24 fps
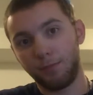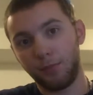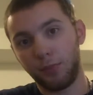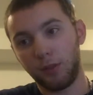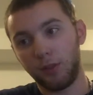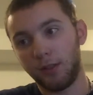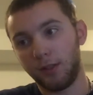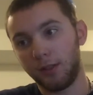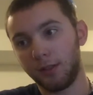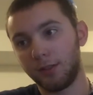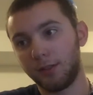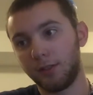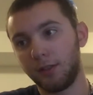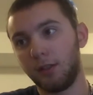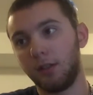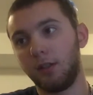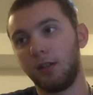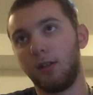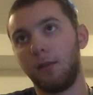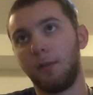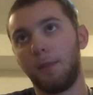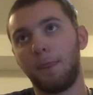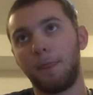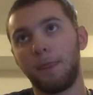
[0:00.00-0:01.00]
plus
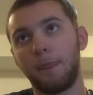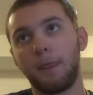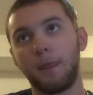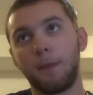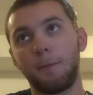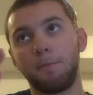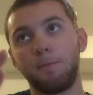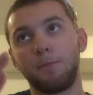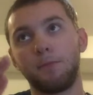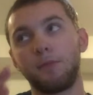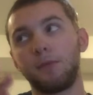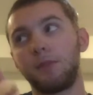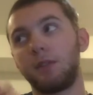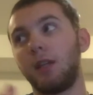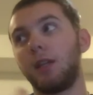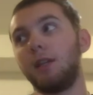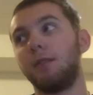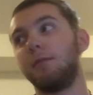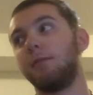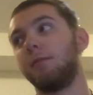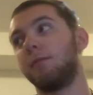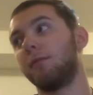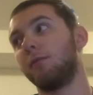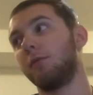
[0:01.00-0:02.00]
uh,
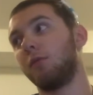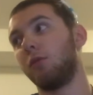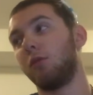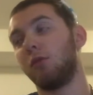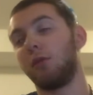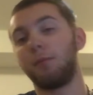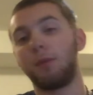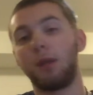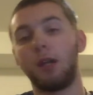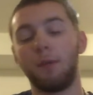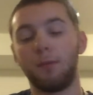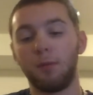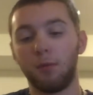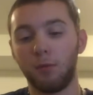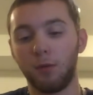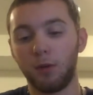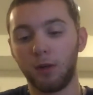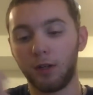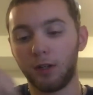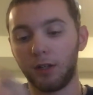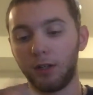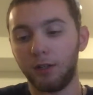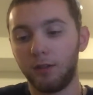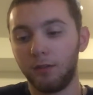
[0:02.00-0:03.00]
getting all the
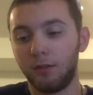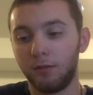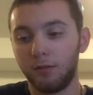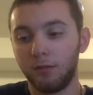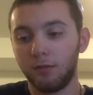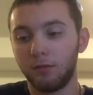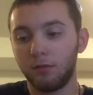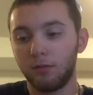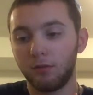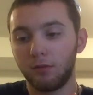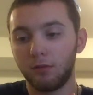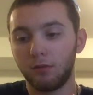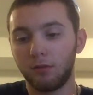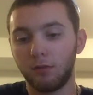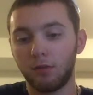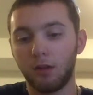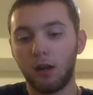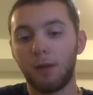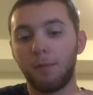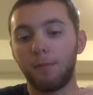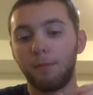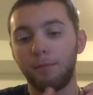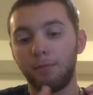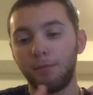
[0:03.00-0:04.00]
paperwork and
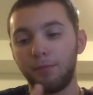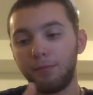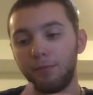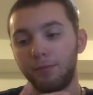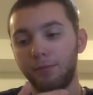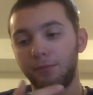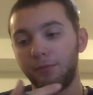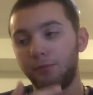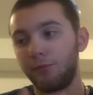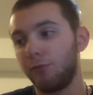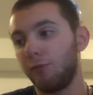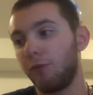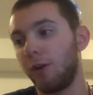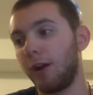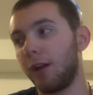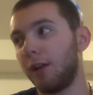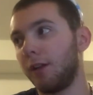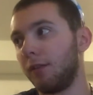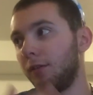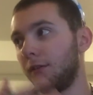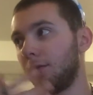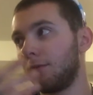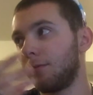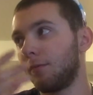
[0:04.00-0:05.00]
crap
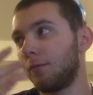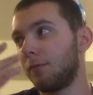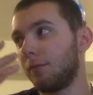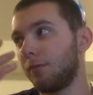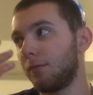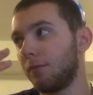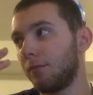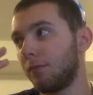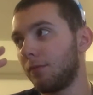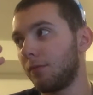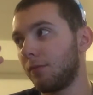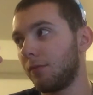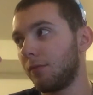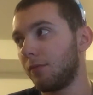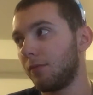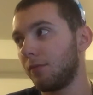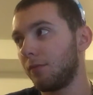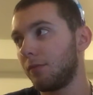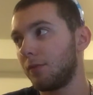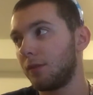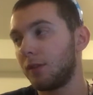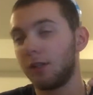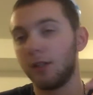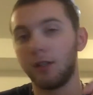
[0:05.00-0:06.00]
ready
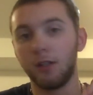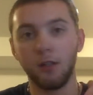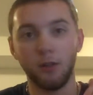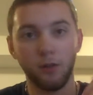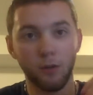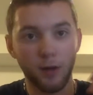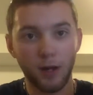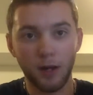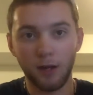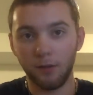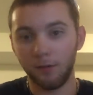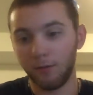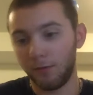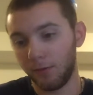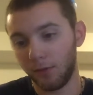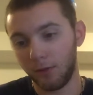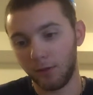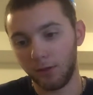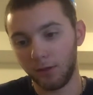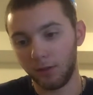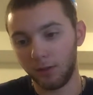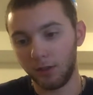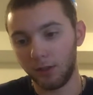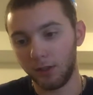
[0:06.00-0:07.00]
to go out
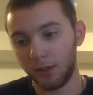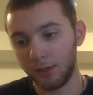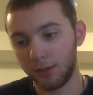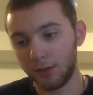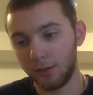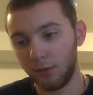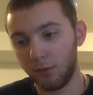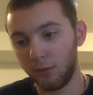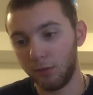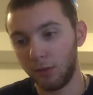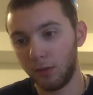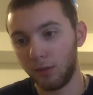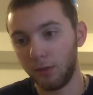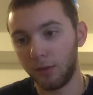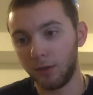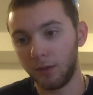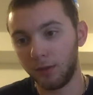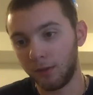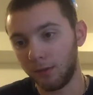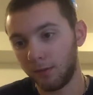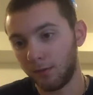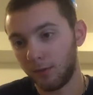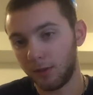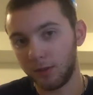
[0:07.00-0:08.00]
for uh, snow
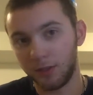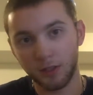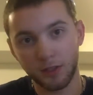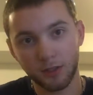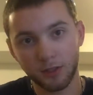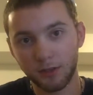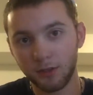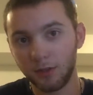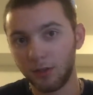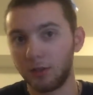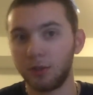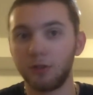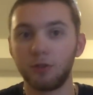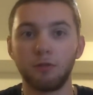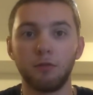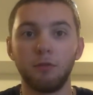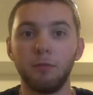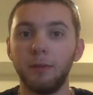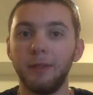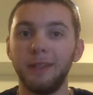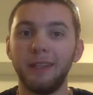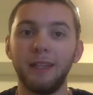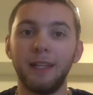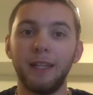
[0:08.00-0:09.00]
blowing because it's
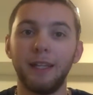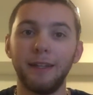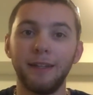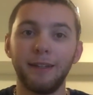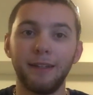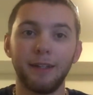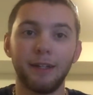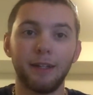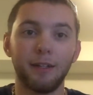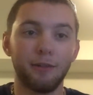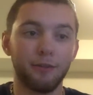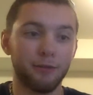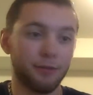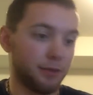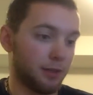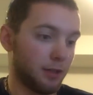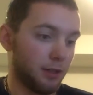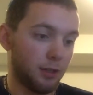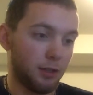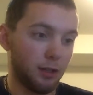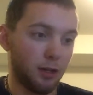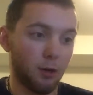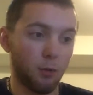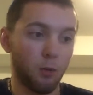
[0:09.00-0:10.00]
extremely late now.
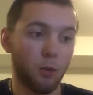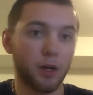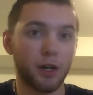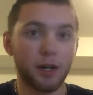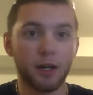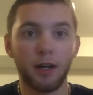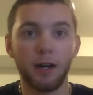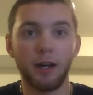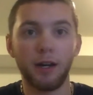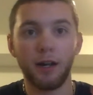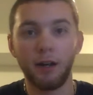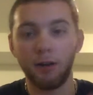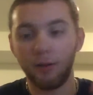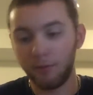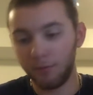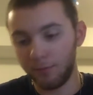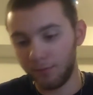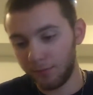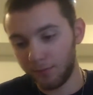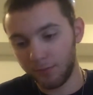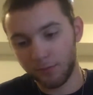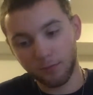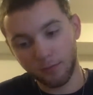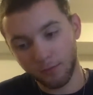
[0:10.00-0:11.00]
I wanted it out
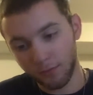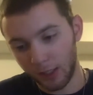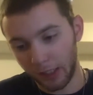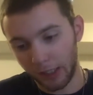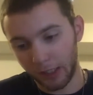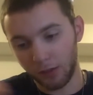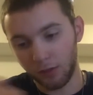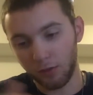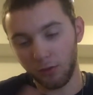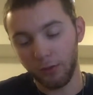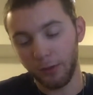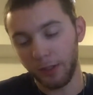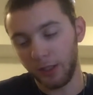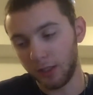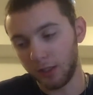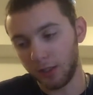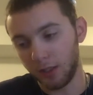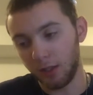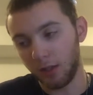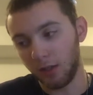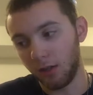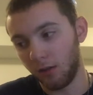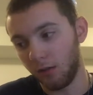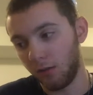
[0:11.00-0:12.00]
like two weeks
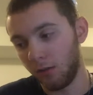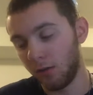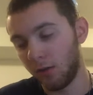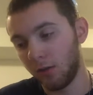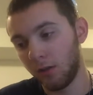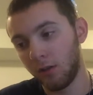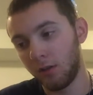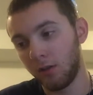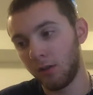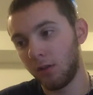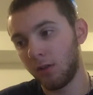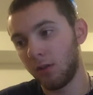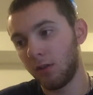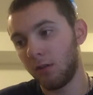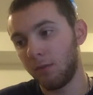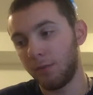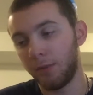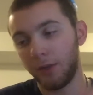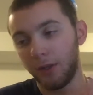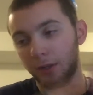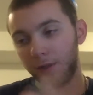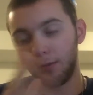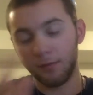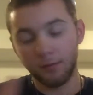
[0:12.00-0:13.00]
ago,
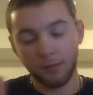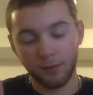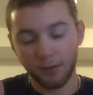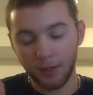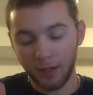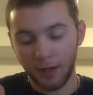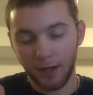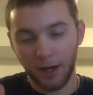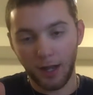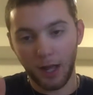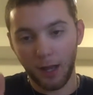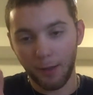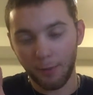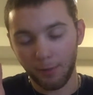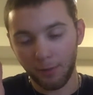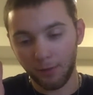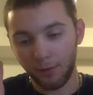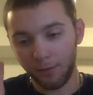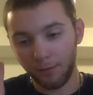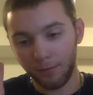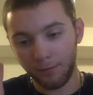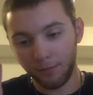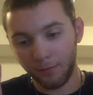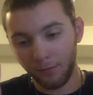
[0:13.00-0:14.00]
but didn't
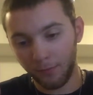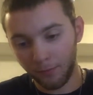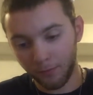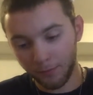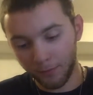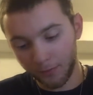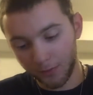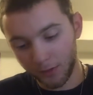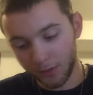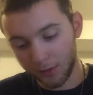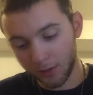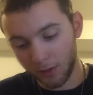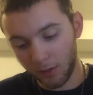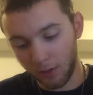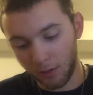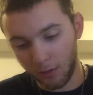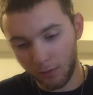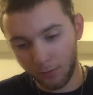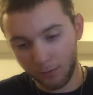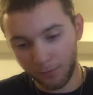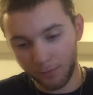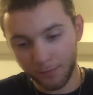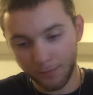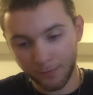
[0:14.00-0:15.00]
happen.
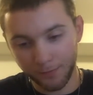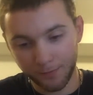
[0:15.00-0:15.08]
So